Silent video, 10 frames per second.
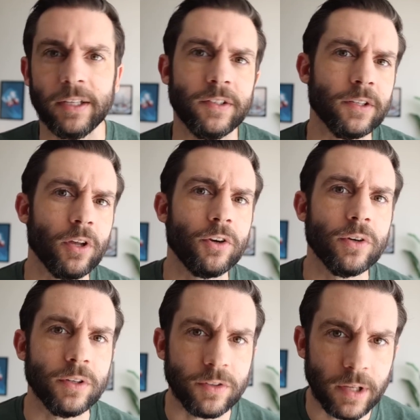
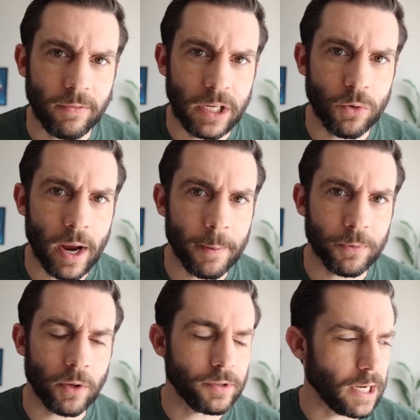670 grams
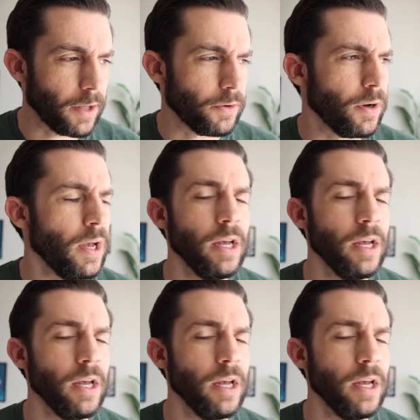altogether,